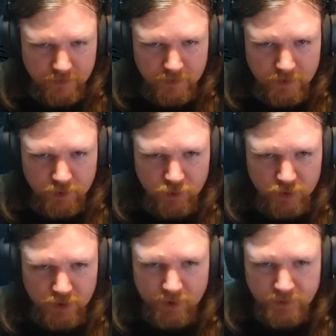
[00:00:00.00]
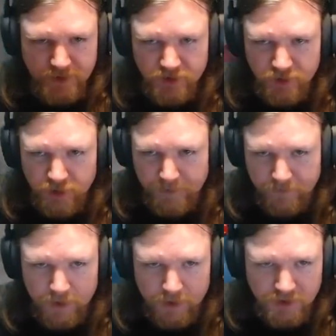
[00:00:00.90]
They would allow me to do it.
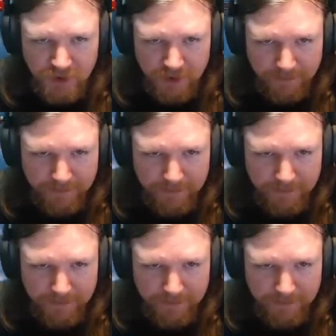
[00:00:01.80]
Yeah, let's do it.